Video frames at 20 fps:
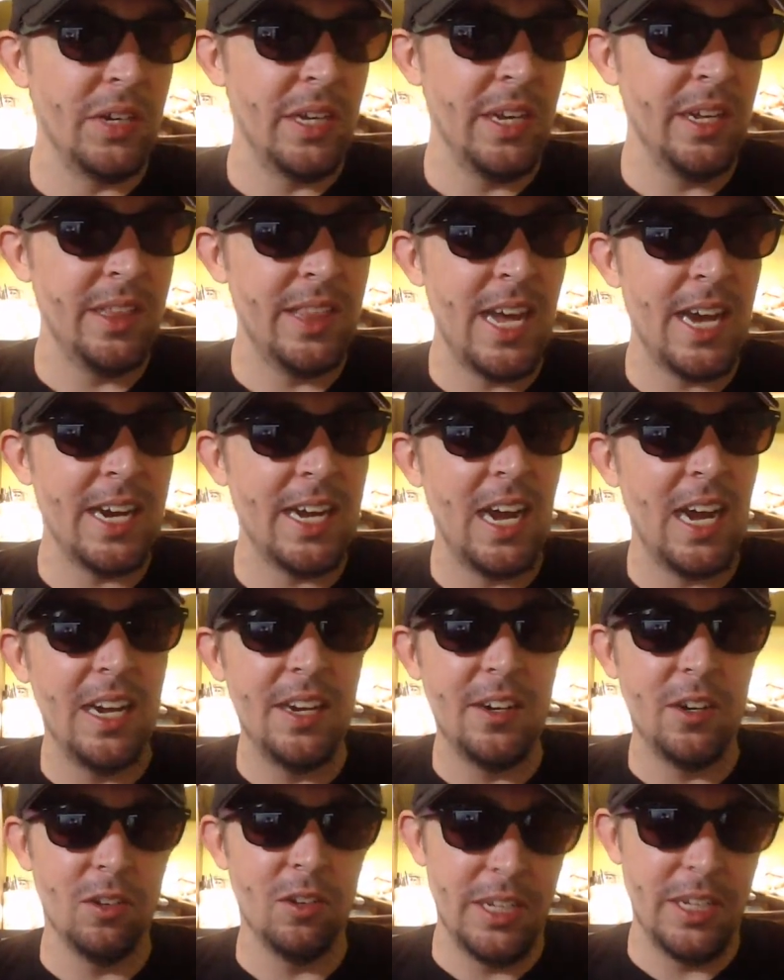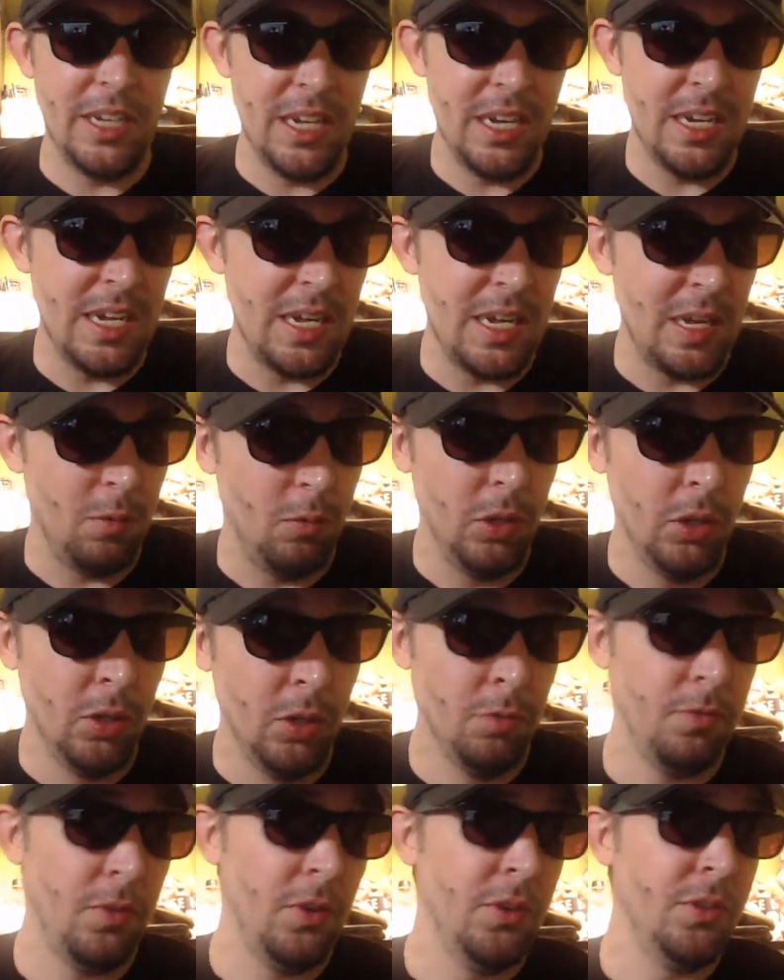Get that guy in your league. He will,
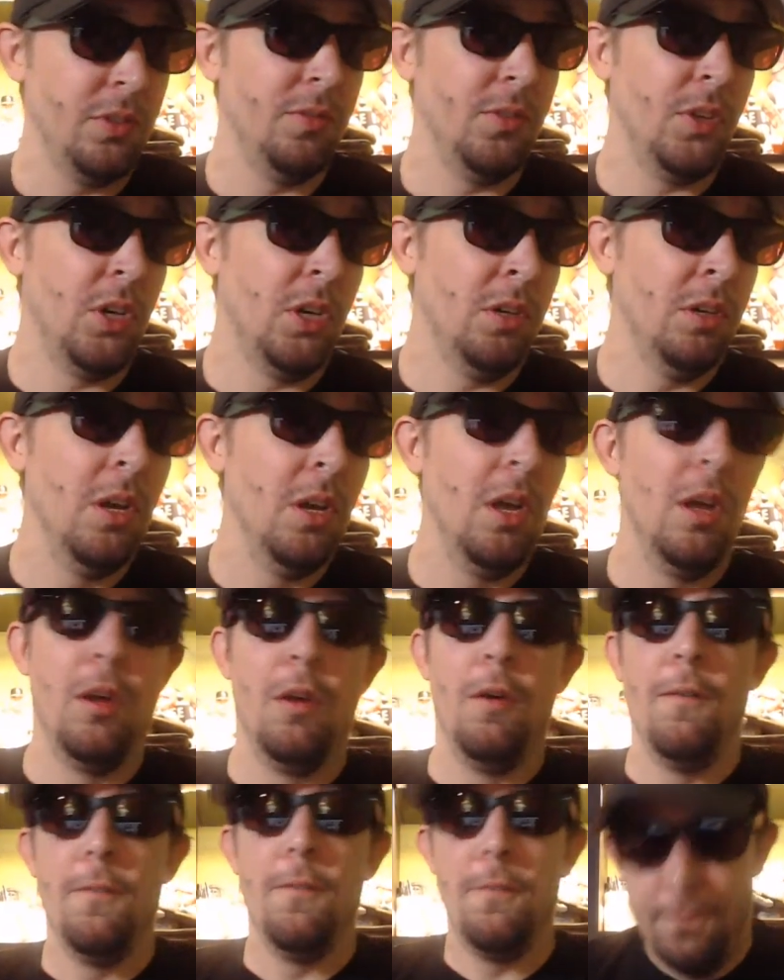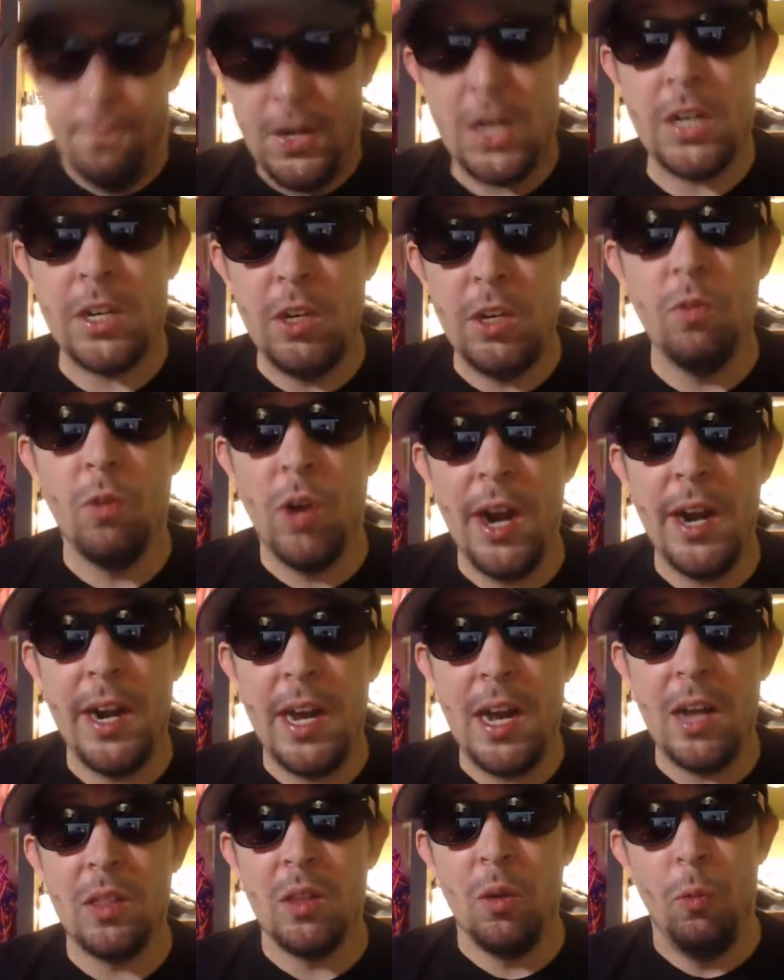first of all, fuck you right
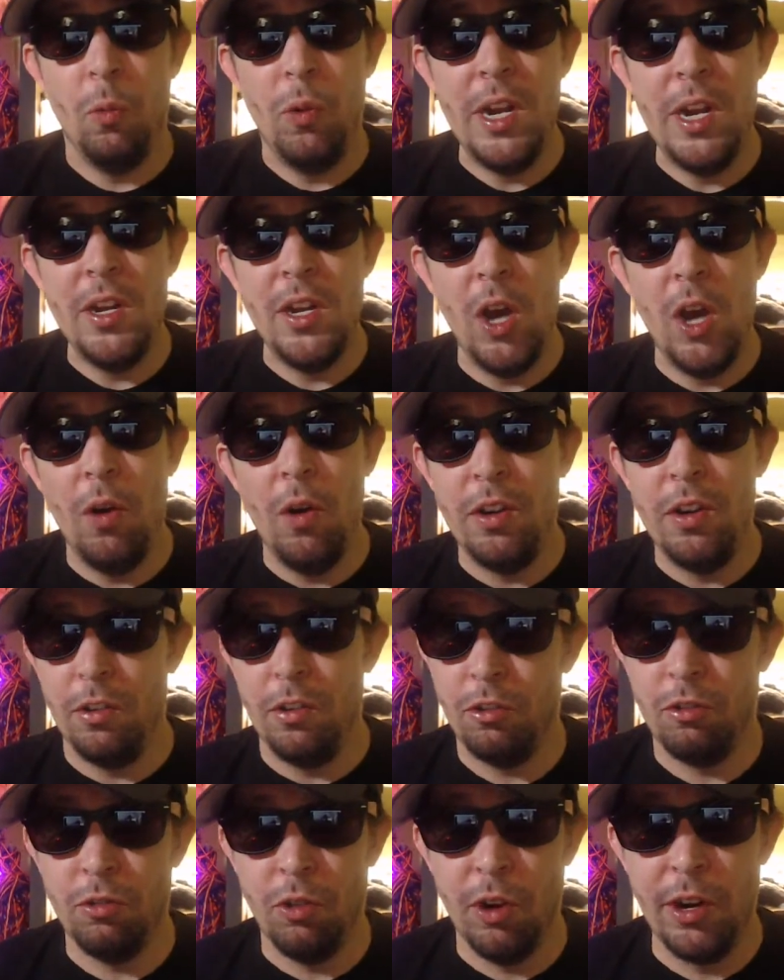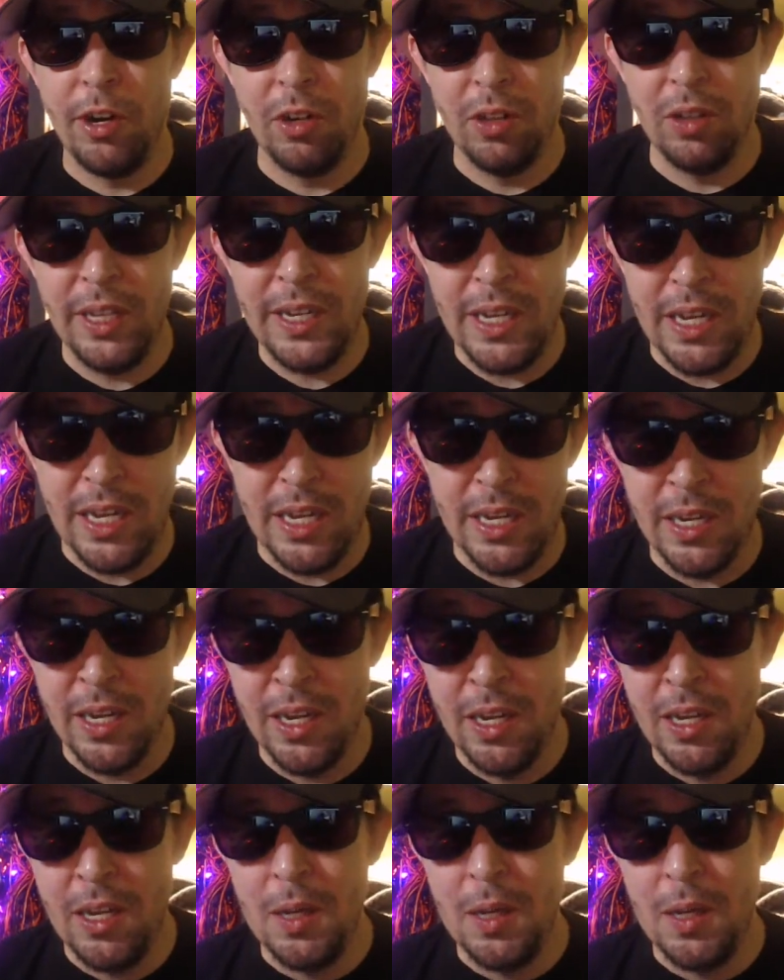out the window and destroy your league,